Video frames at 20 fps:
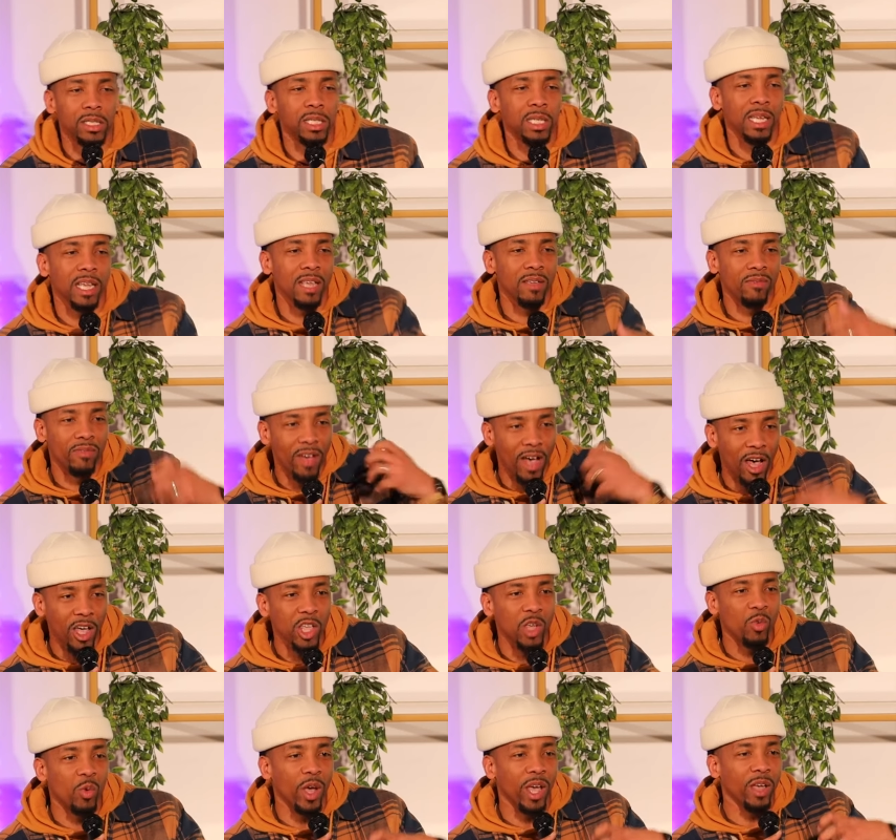to
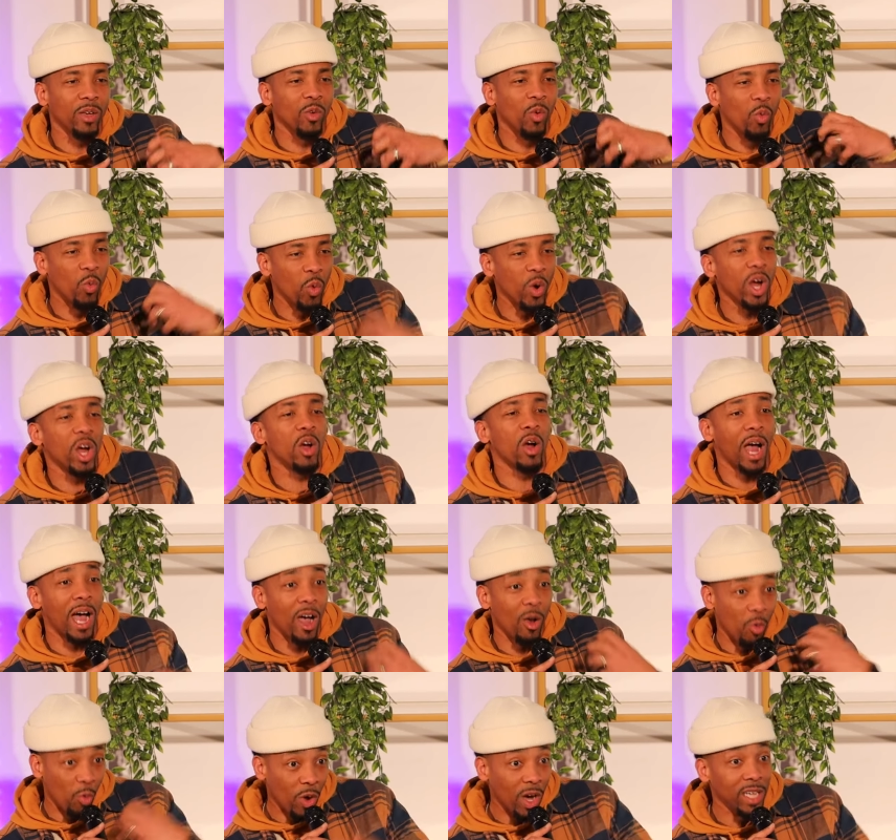evaluate where I
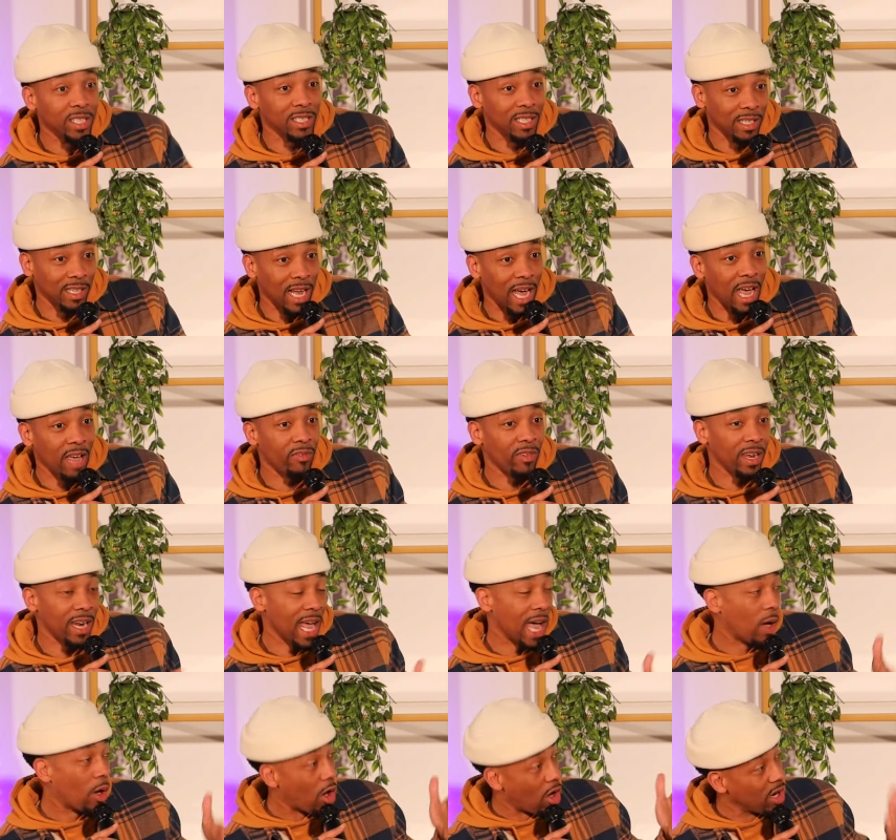was in life and
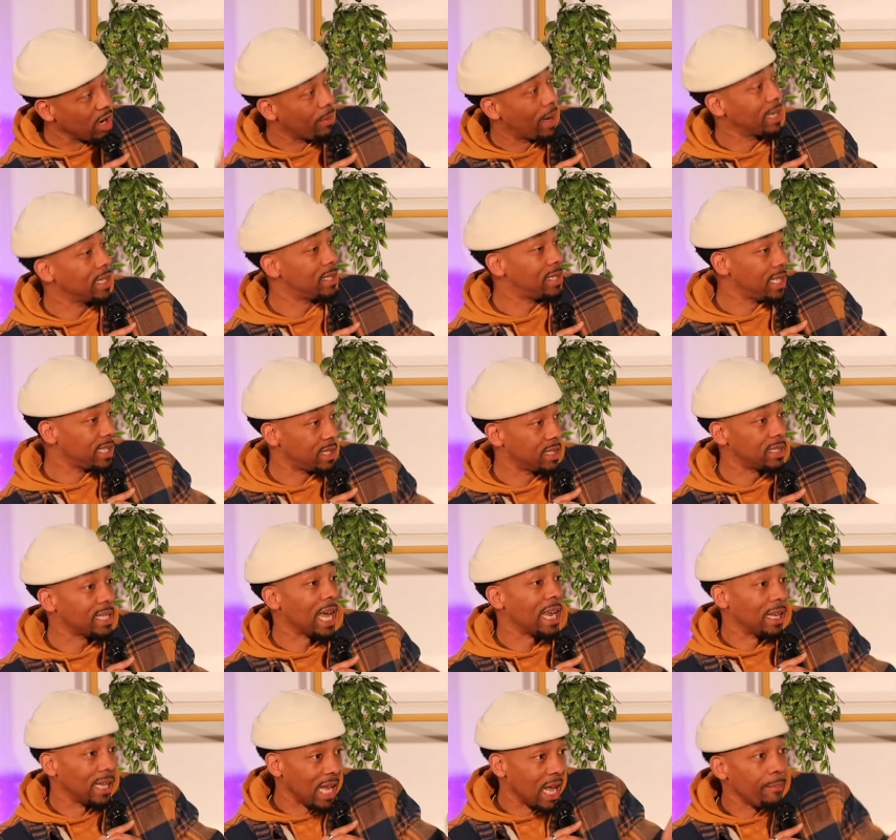how all of my decisions
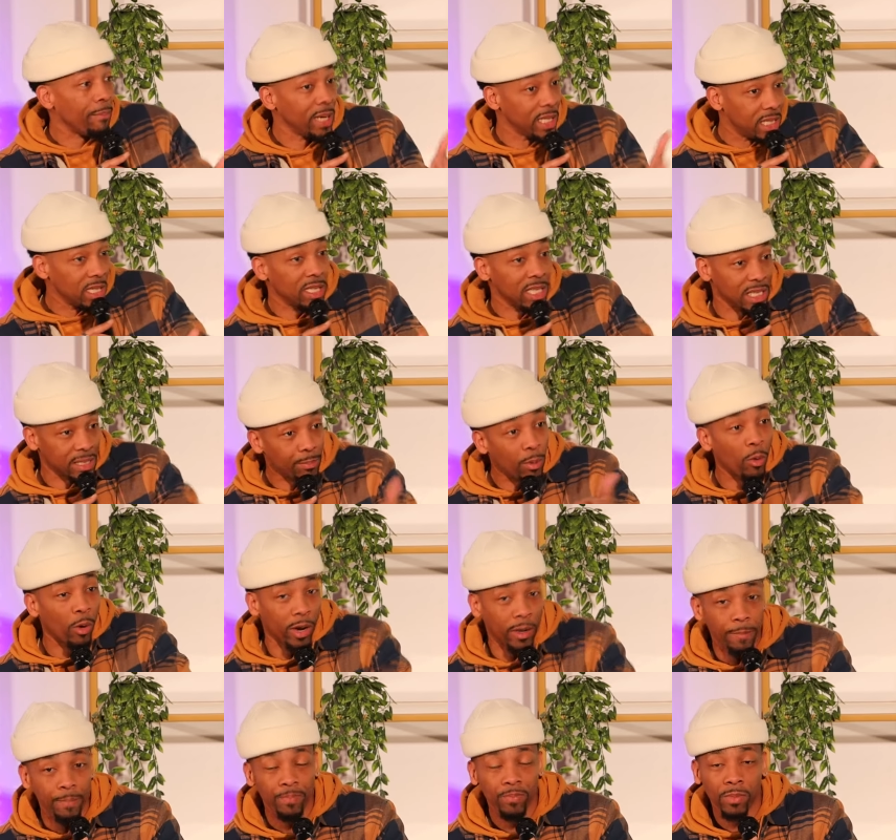had led me to this
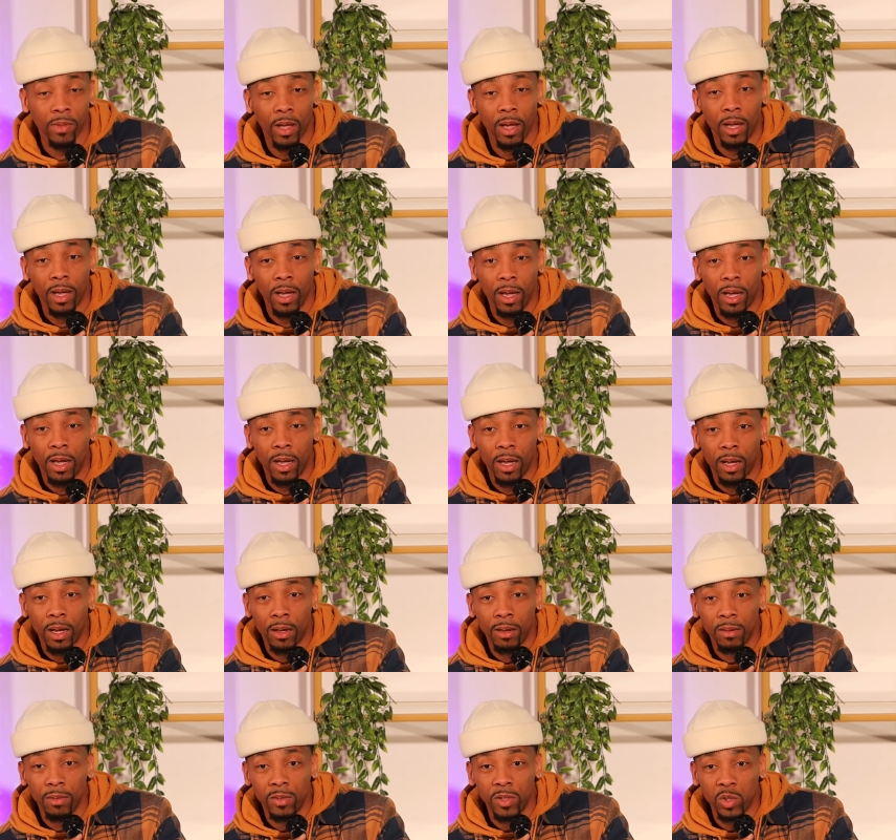point.
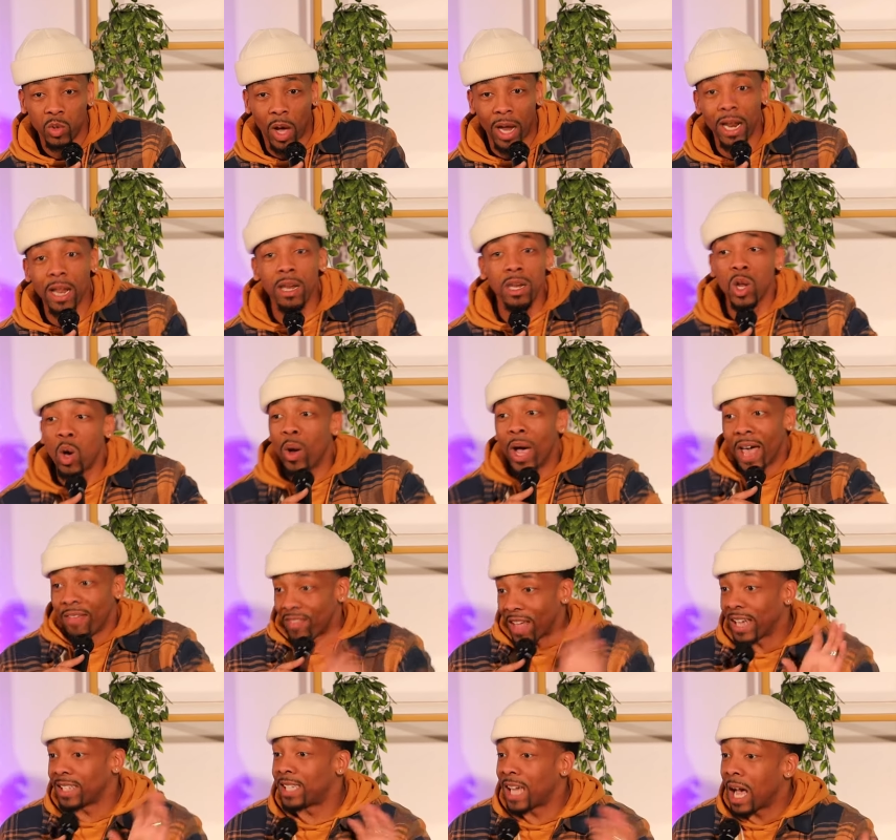So I didn't know at
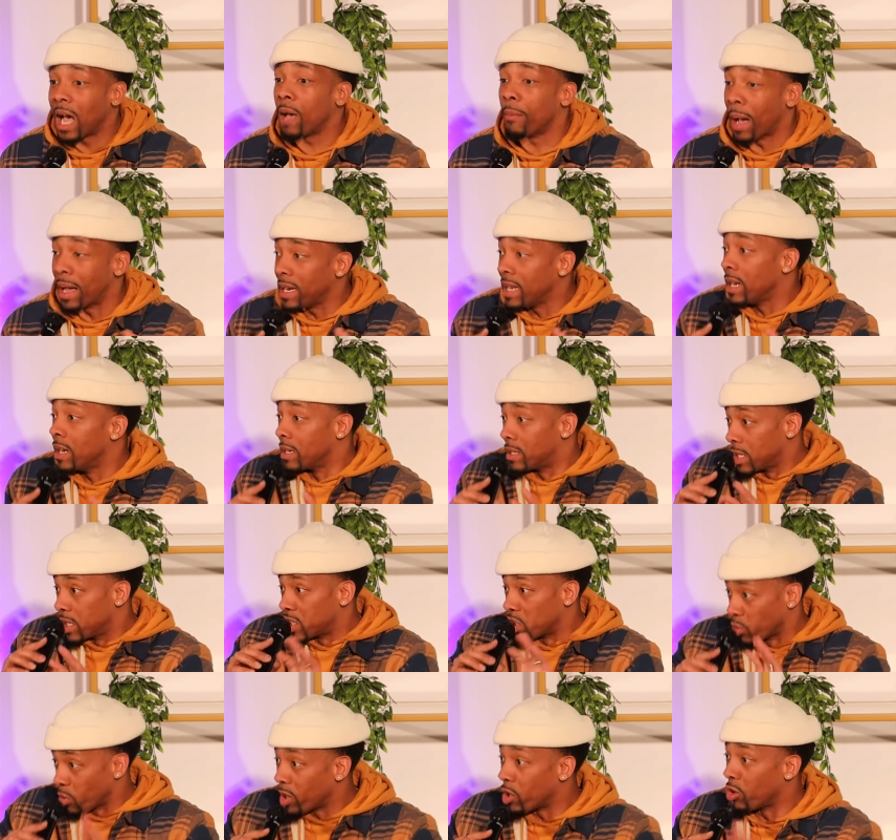that time I needed to
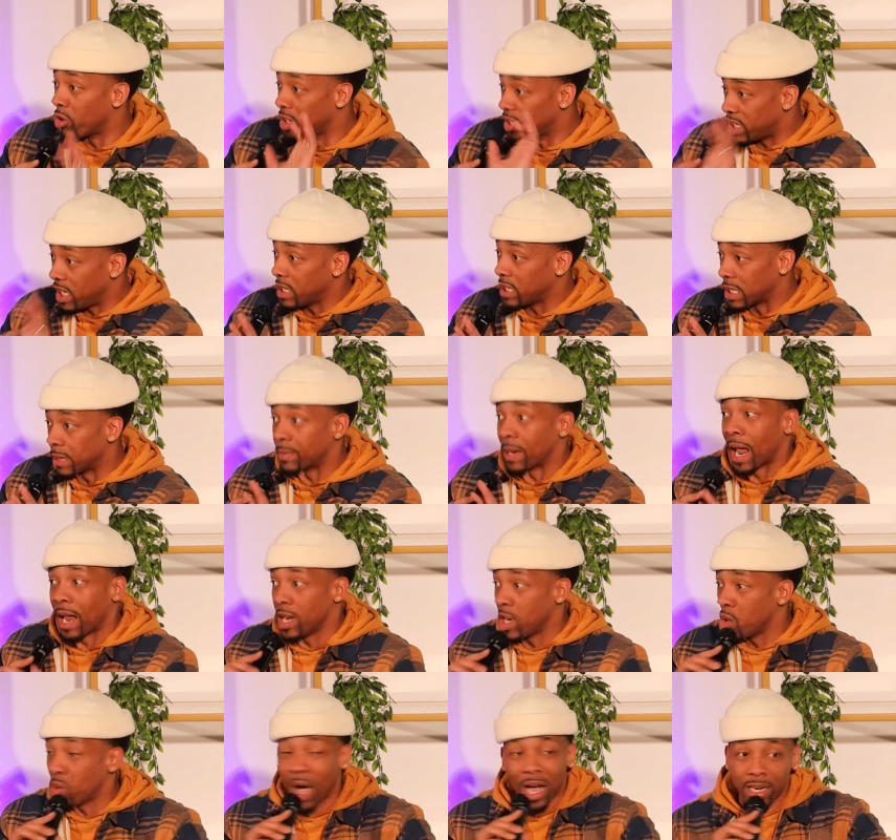surrender to Jesus, but I
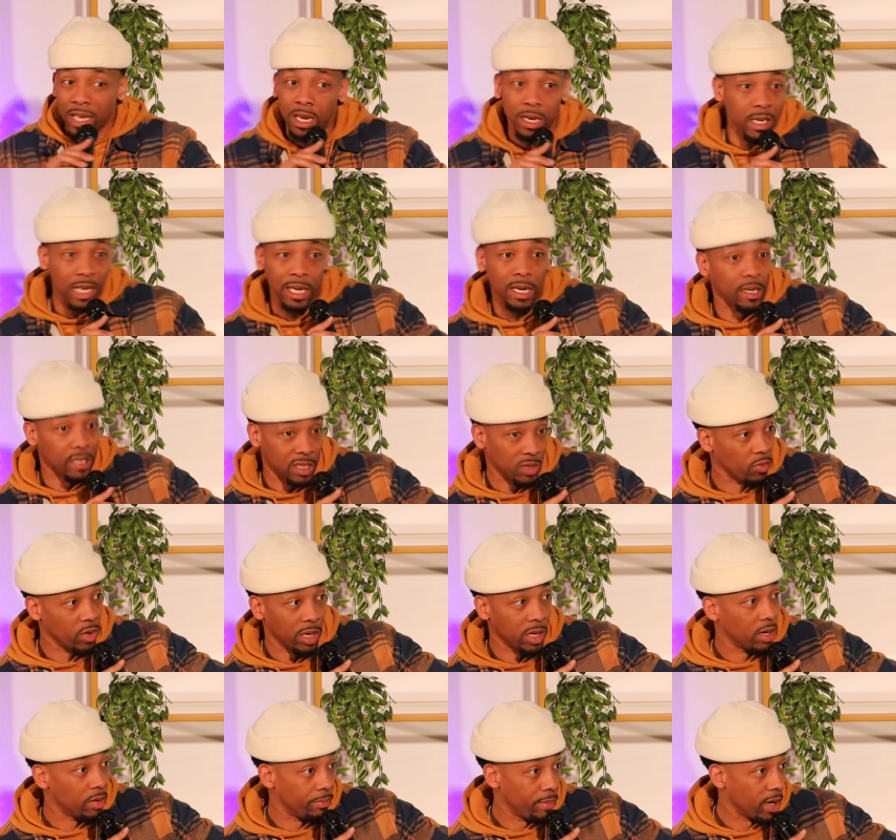knew I didn't need to
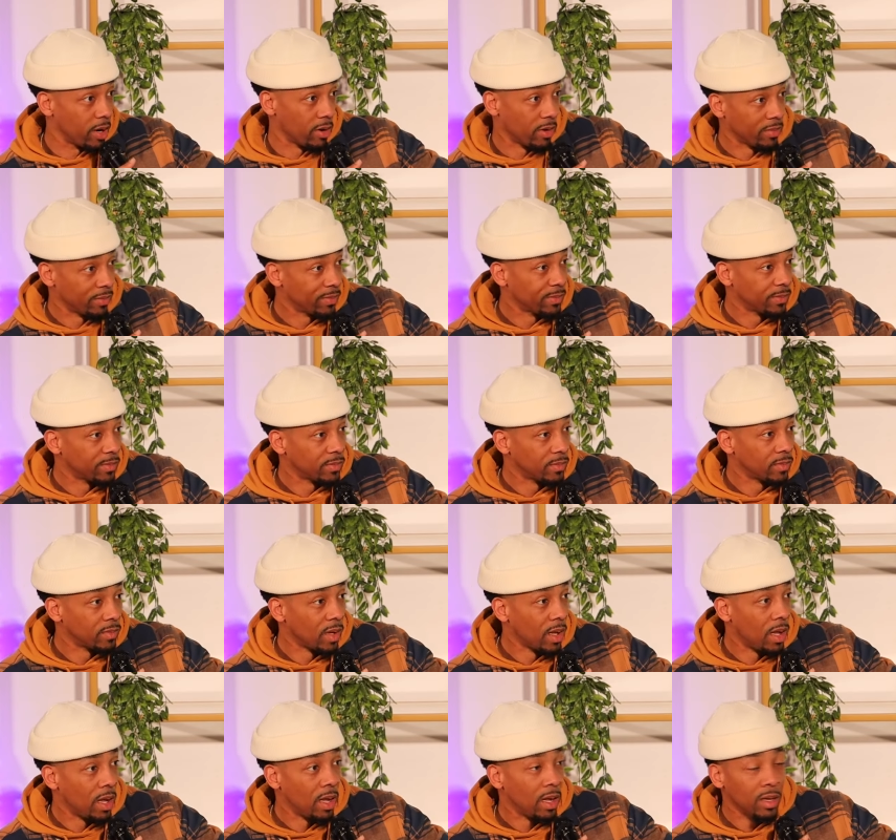surrender to beer.
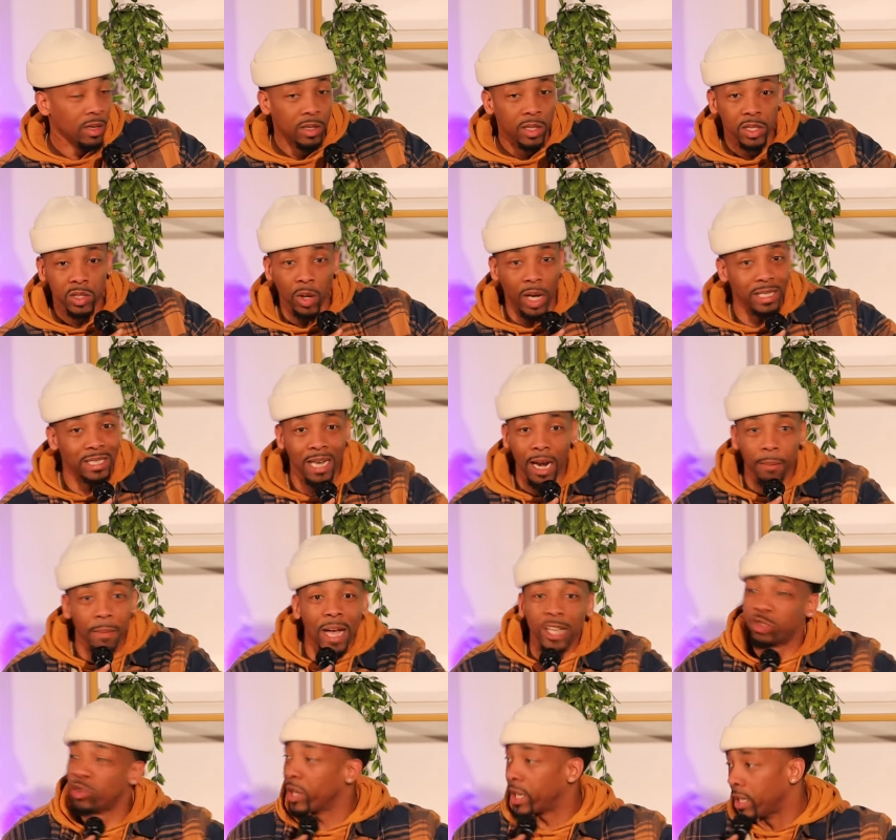So I said, I'm
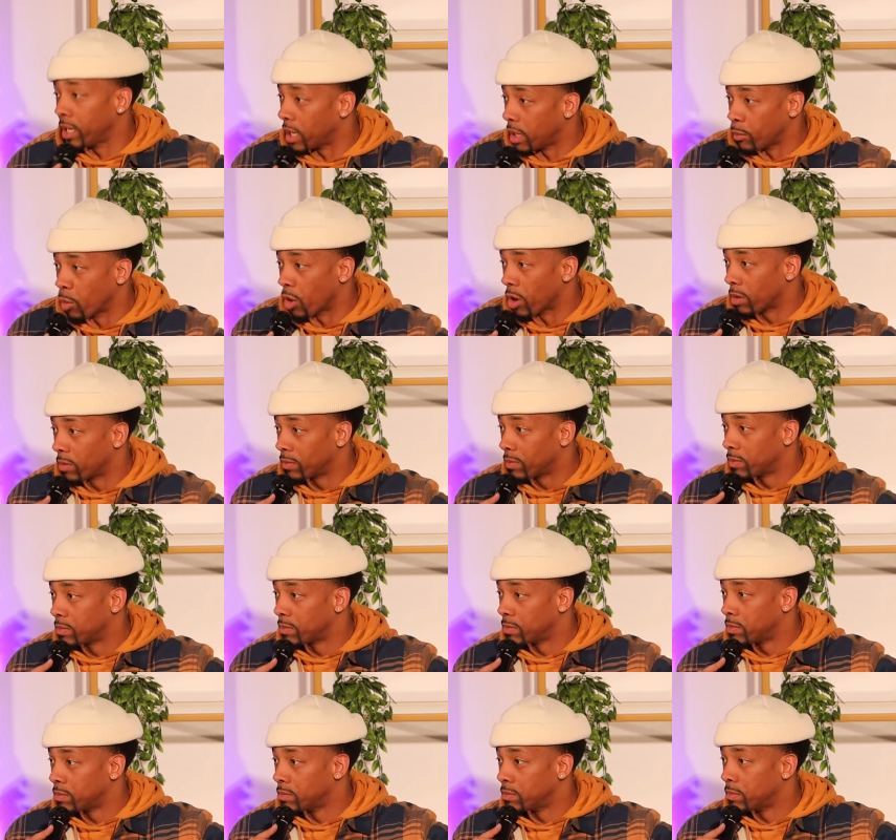not drinking anymore.
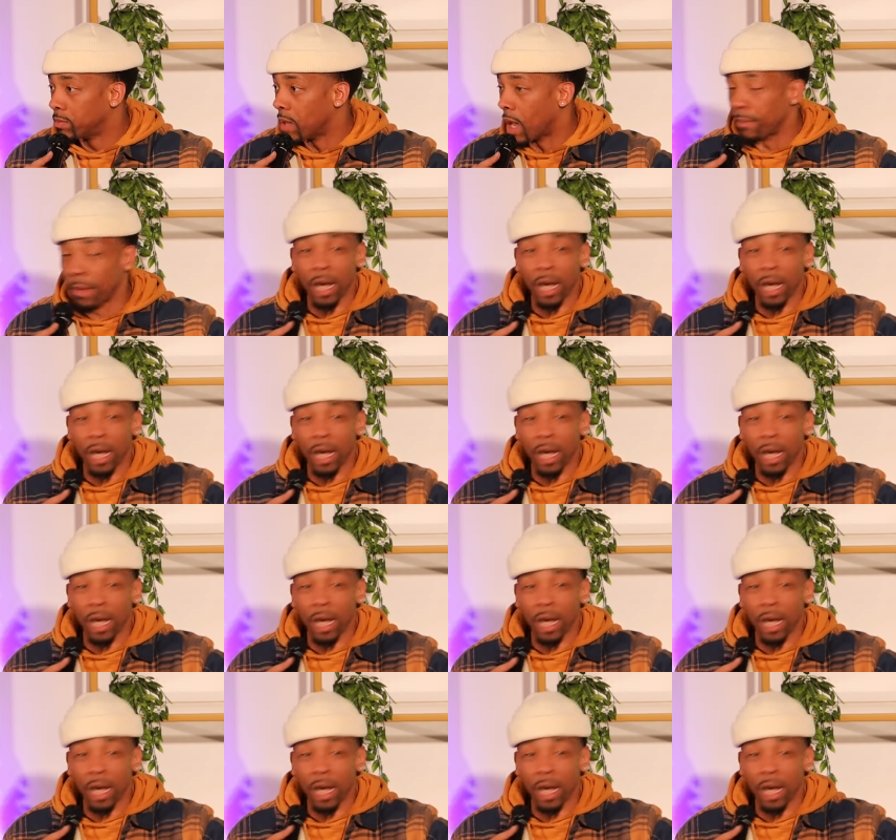I'm